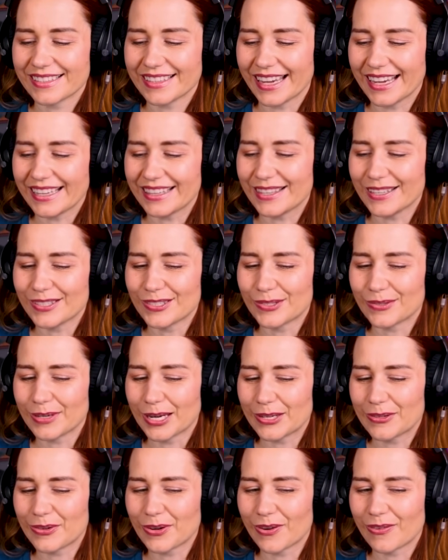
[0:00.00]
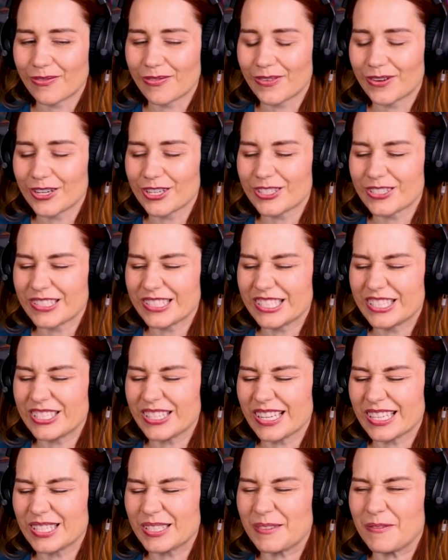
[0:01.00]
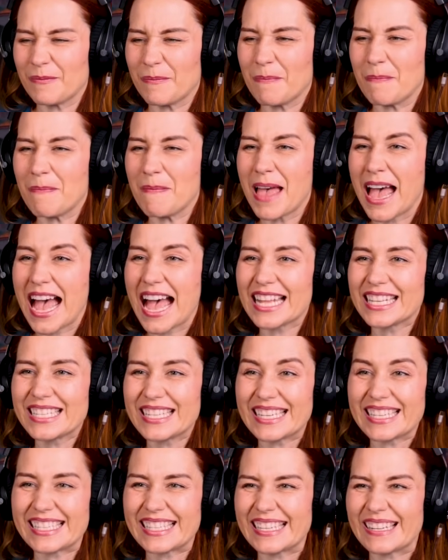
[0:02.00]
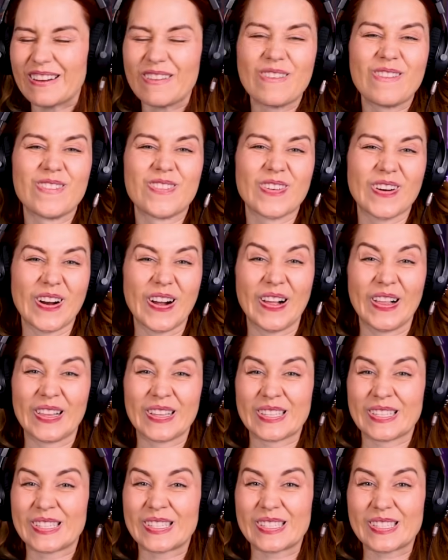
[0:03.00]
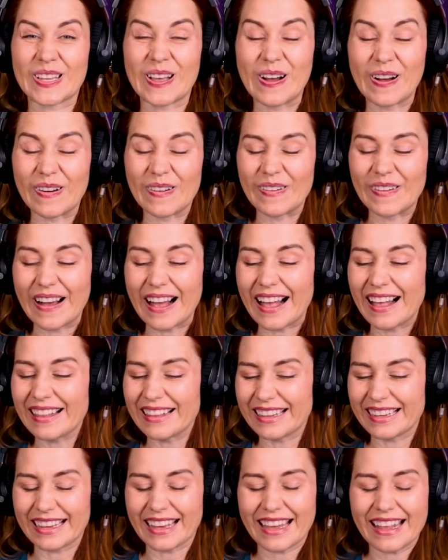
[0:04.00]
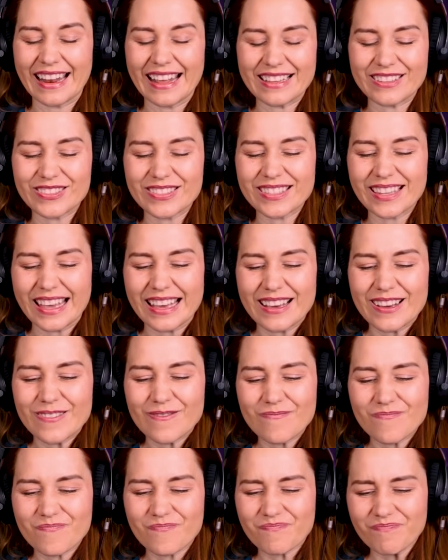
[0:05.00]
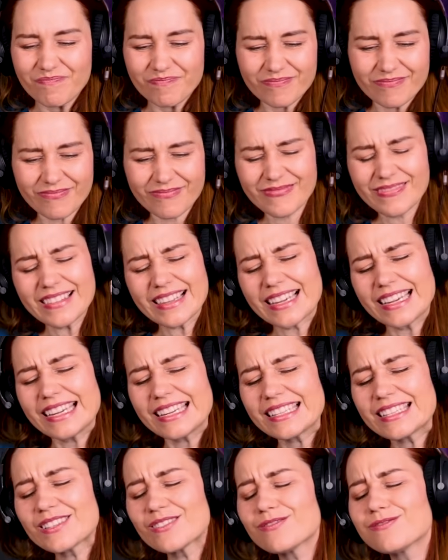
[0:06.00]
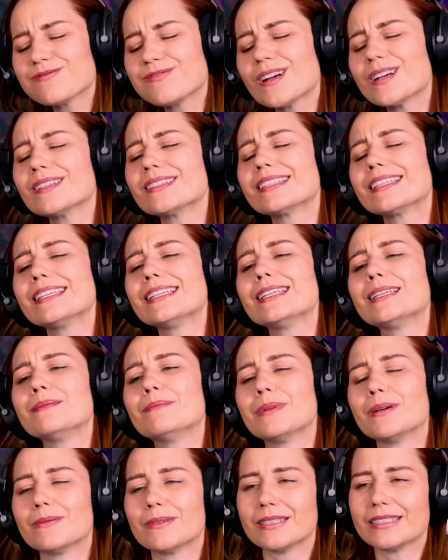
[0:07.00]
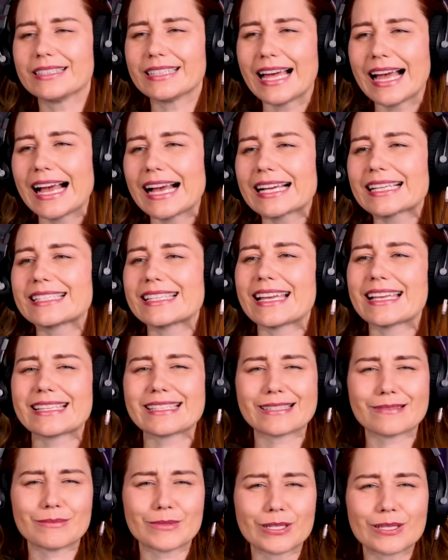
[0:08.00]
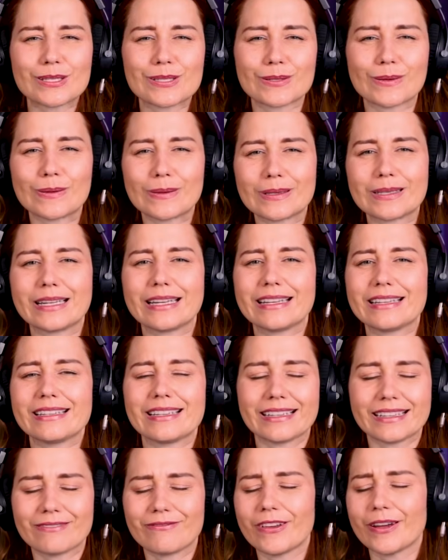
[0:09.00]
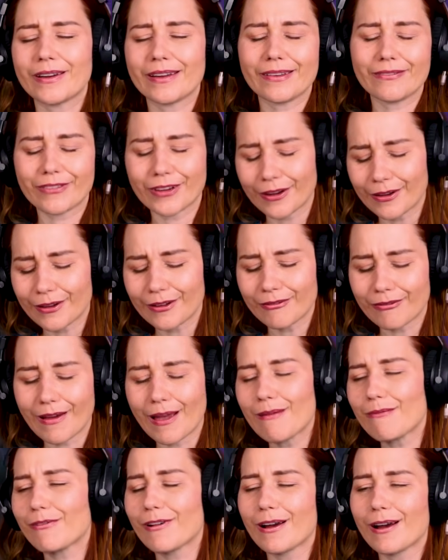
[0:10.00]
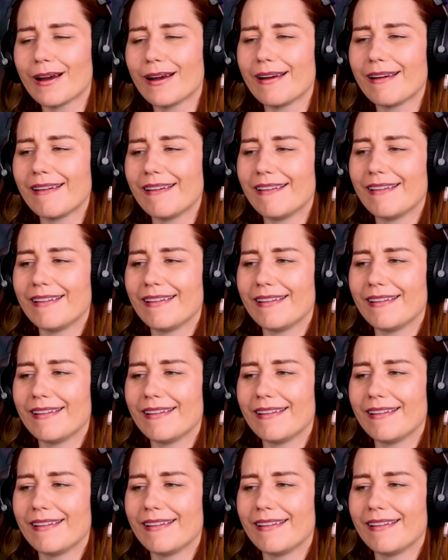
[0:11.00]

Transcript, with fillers: like this retro version just matches it overall so well. Again, it's like, it's funky but relaxed, has some good soul in it. Very, very good vibe for her.